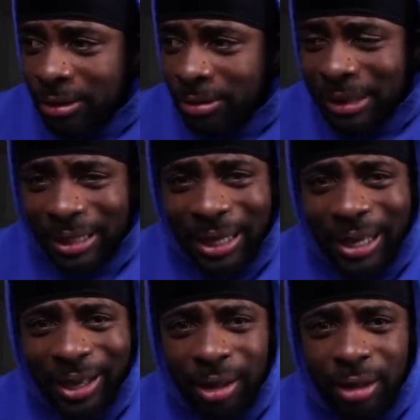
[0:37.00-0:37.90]
What the
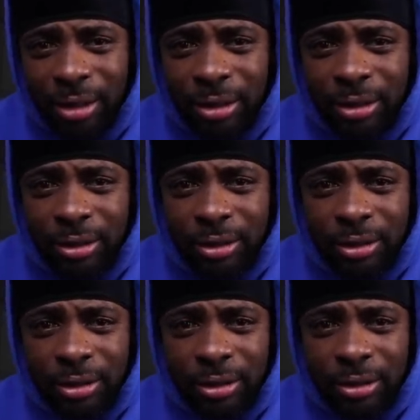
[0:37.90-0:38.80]
hell?
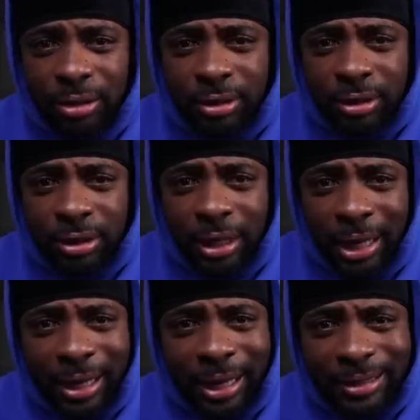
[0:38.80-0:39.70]

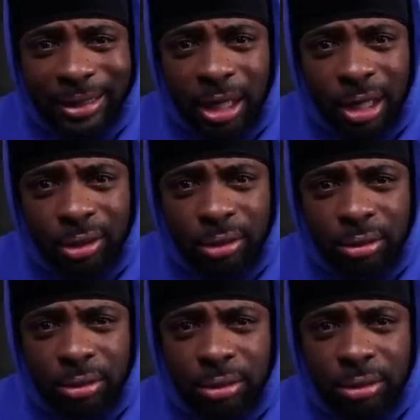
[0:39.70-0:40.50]
I like to cuddle.